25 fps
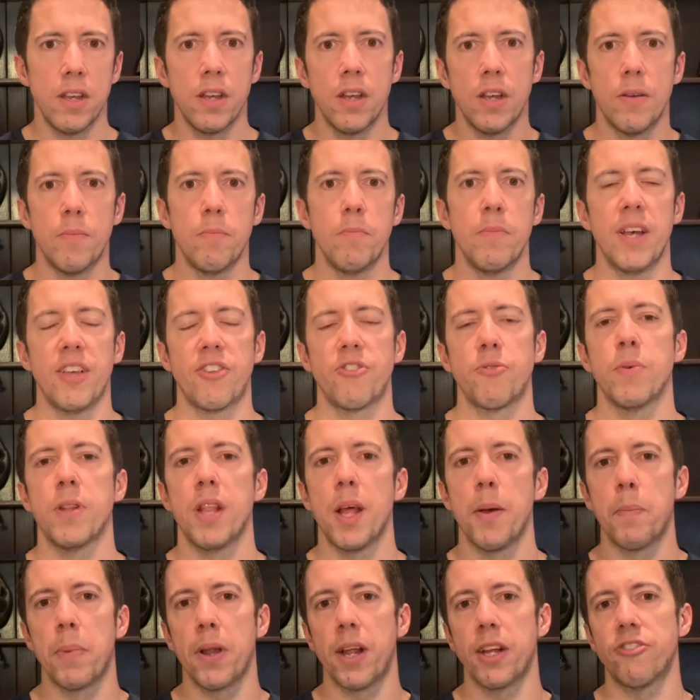mess with their
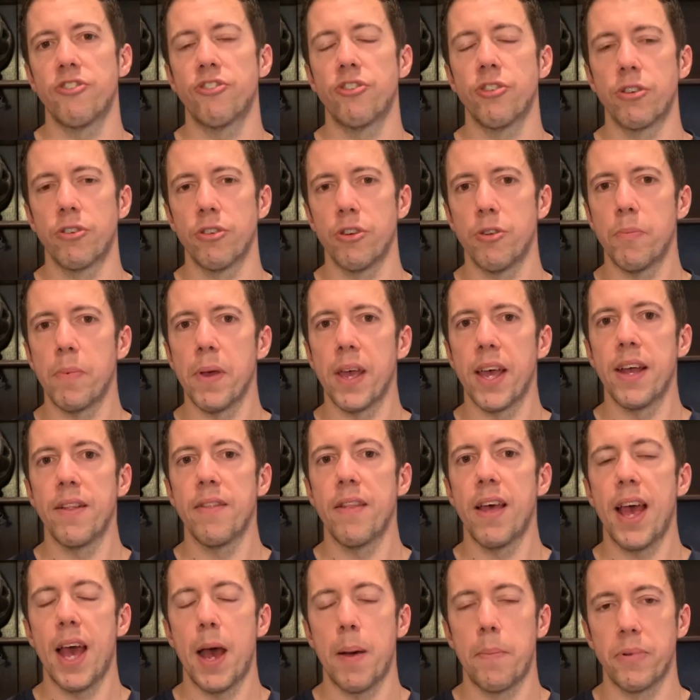blood sugar a bit and
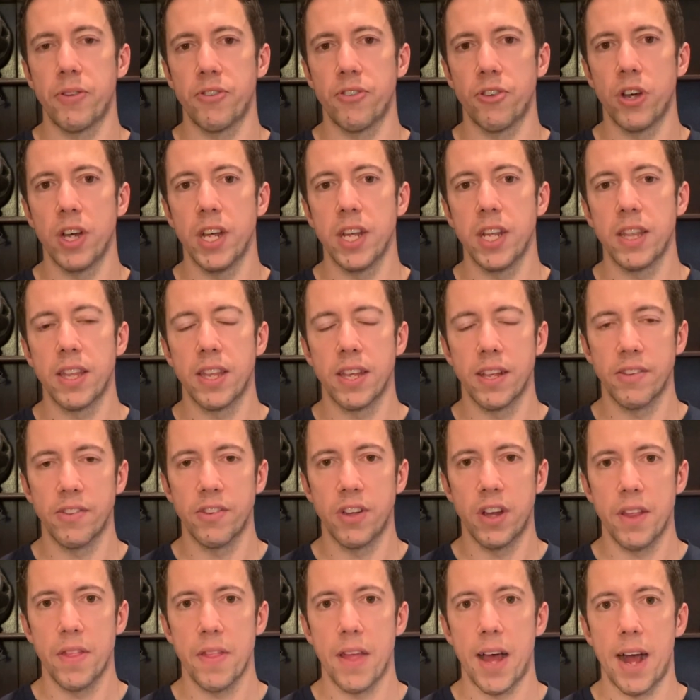their appetite and things
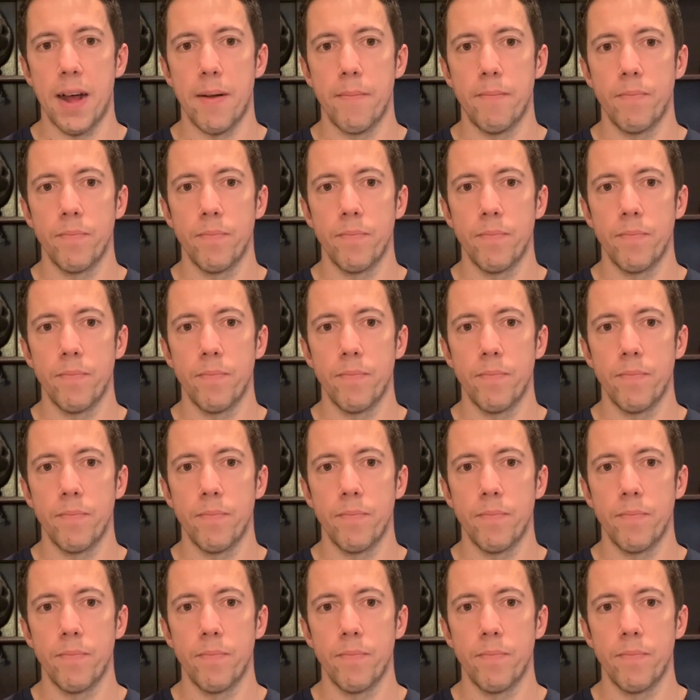like that.